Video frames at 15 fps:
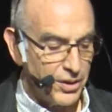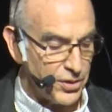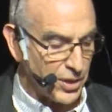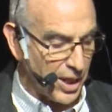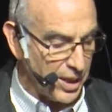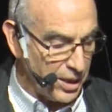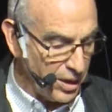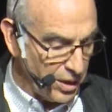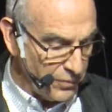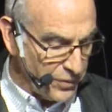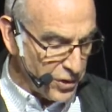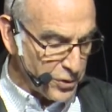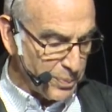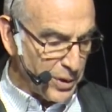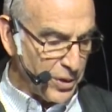I love
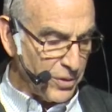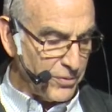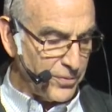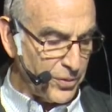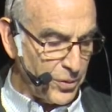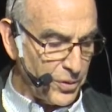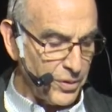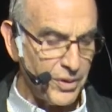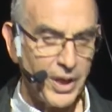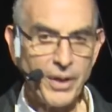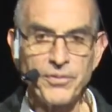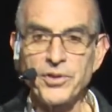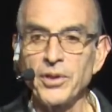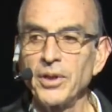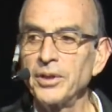this pair of
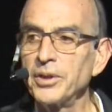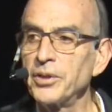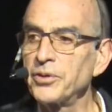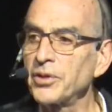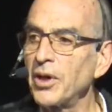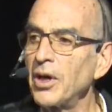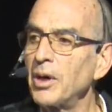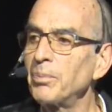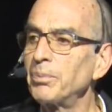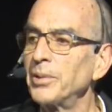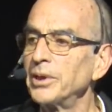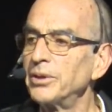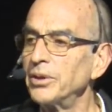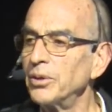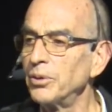photographs. On the top
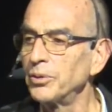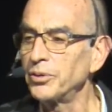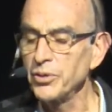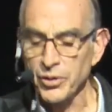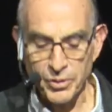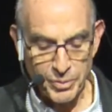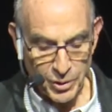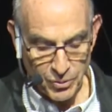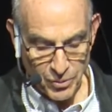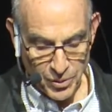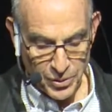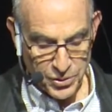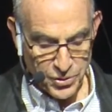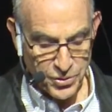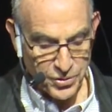at the old
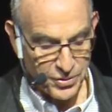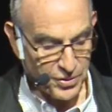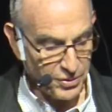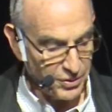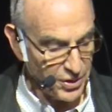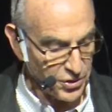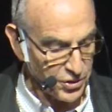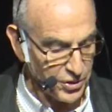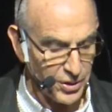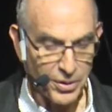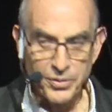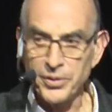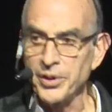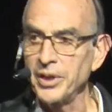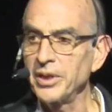Gooderman-Wirtz
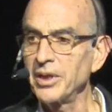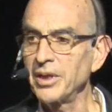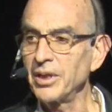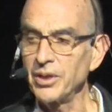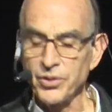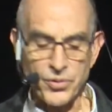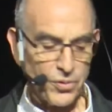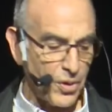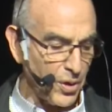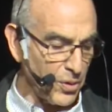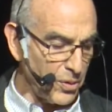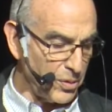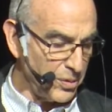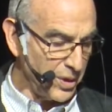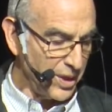distillery in
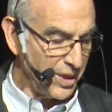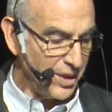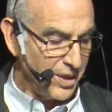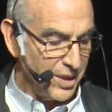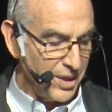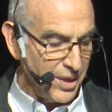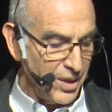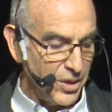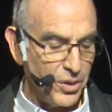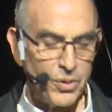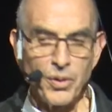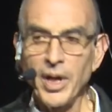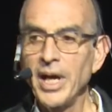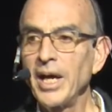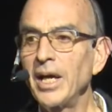Toronto, you
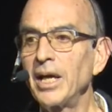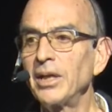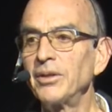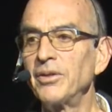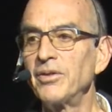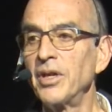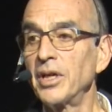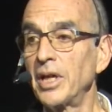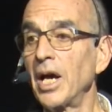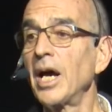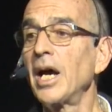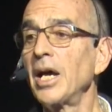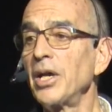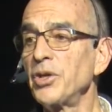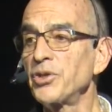had the
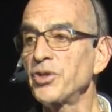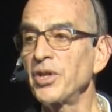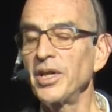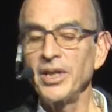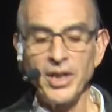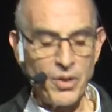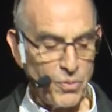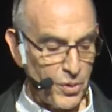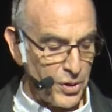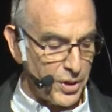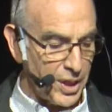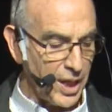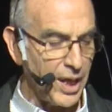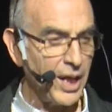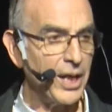guys, and they were
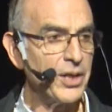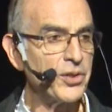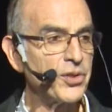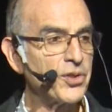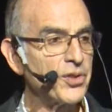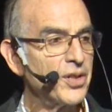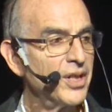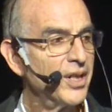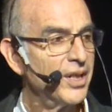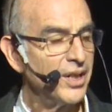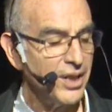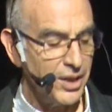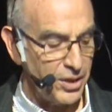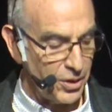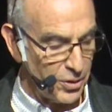guys
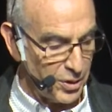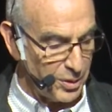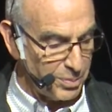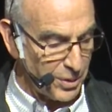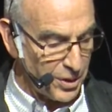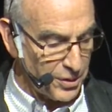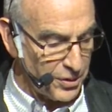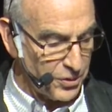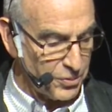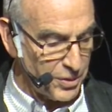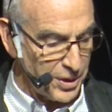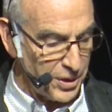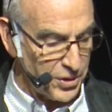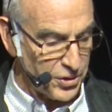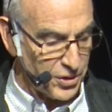in the early part of the
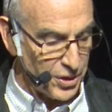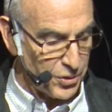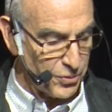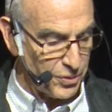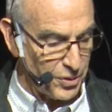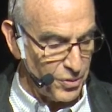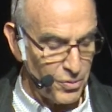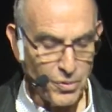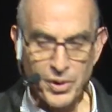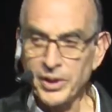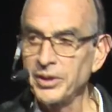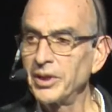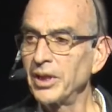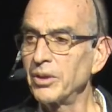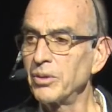20th century who
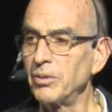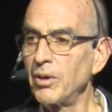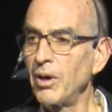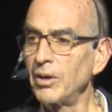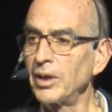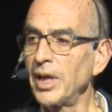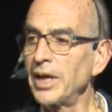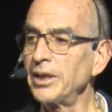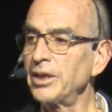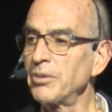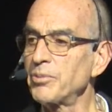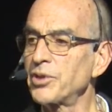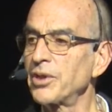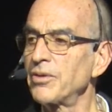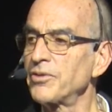worked there, who all lined
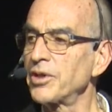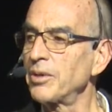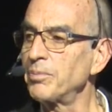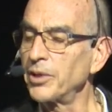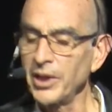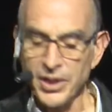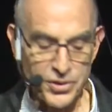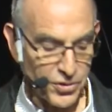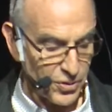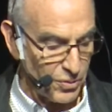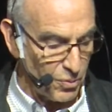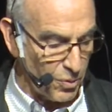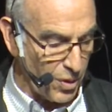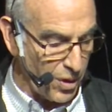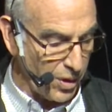themselves up against a
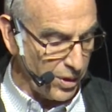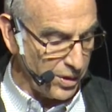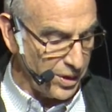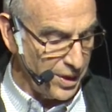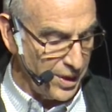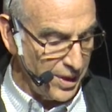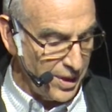wall.